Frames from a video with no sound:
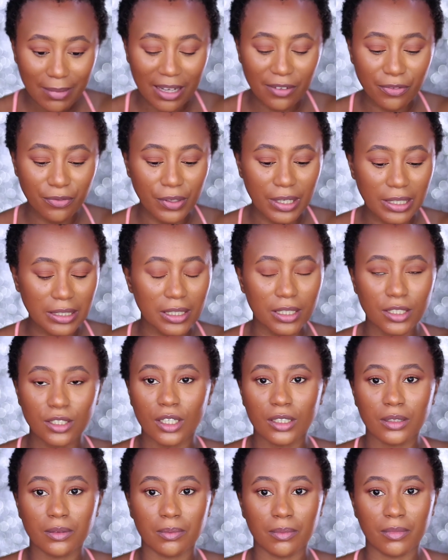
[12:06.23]
my face, it
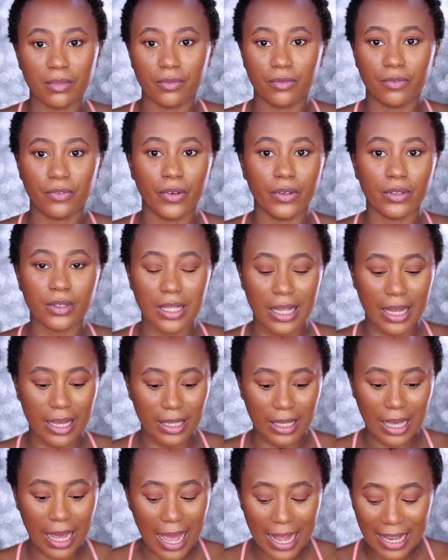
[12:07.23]
just feels
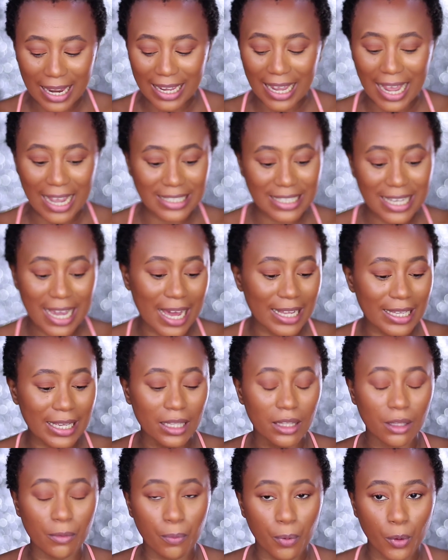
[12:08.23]
like I didn't add
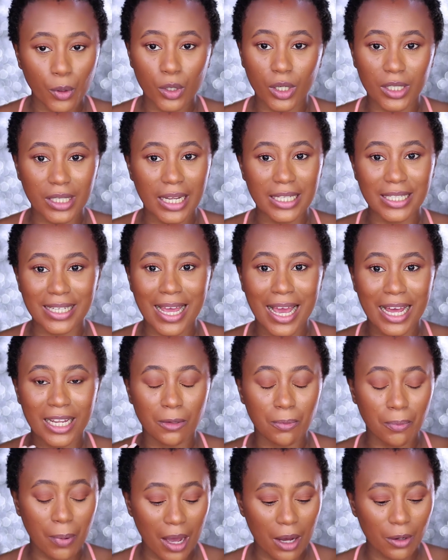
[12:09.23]
any product, I didn't
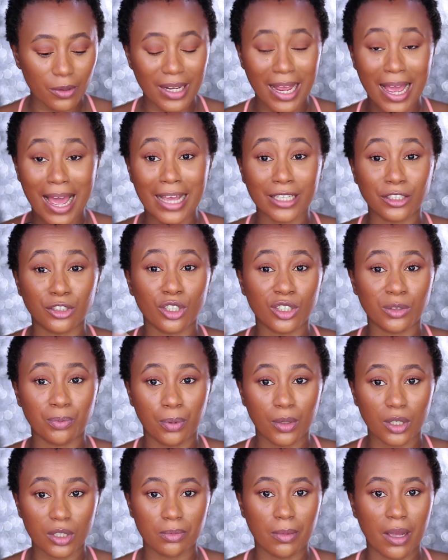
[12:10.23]
add powder, I
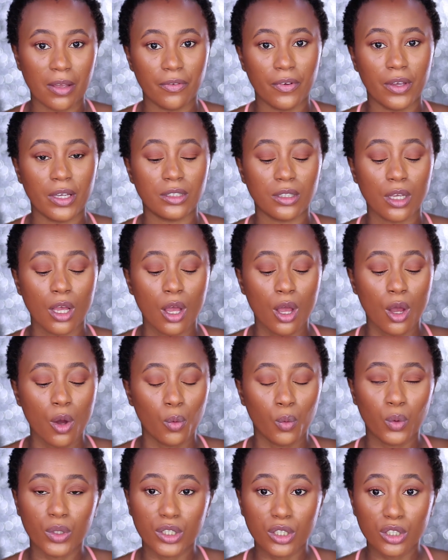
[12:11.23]
just blot my face
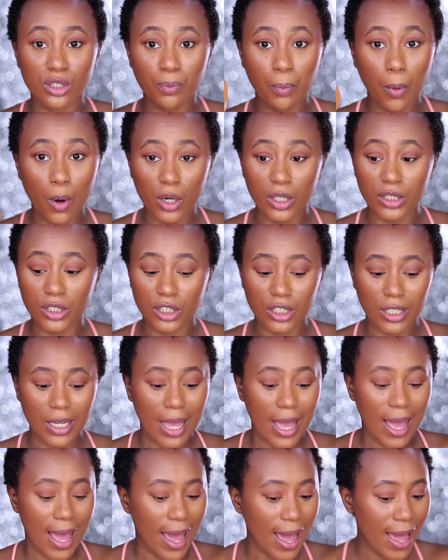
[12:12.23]
with the sponge,
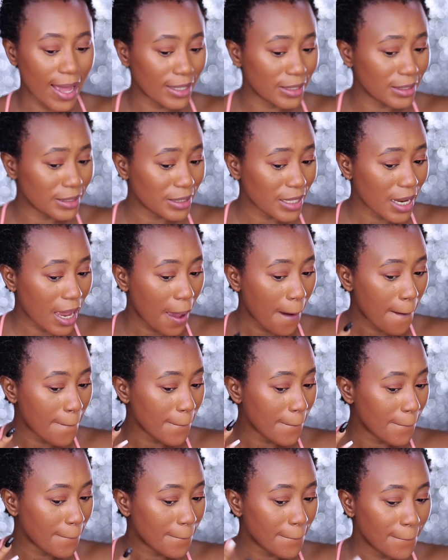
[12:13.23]
and
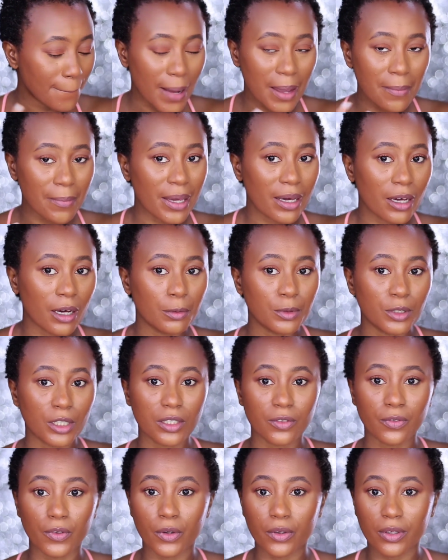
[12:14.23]
my makeup
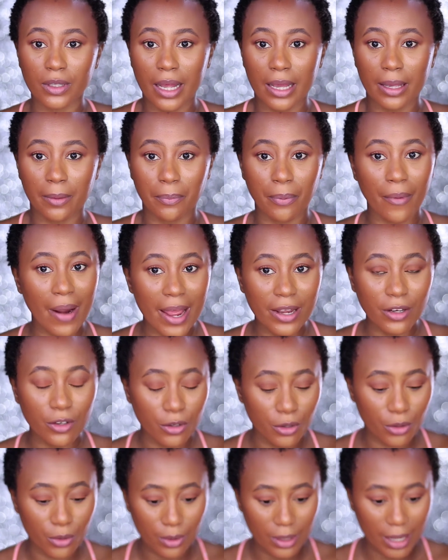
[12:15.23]
just feels like brand
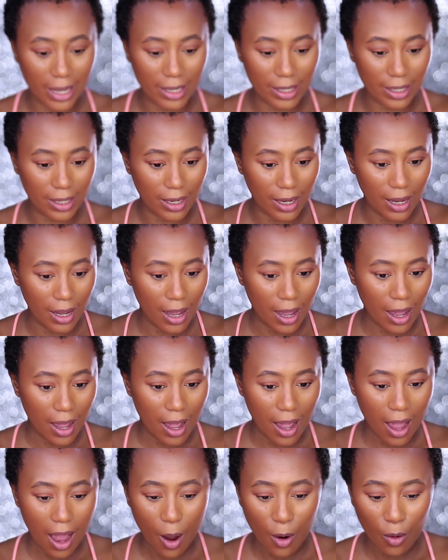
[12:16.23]
new. Like
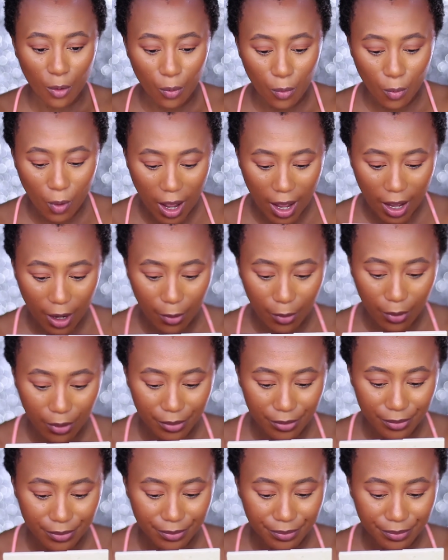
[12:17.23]
wow.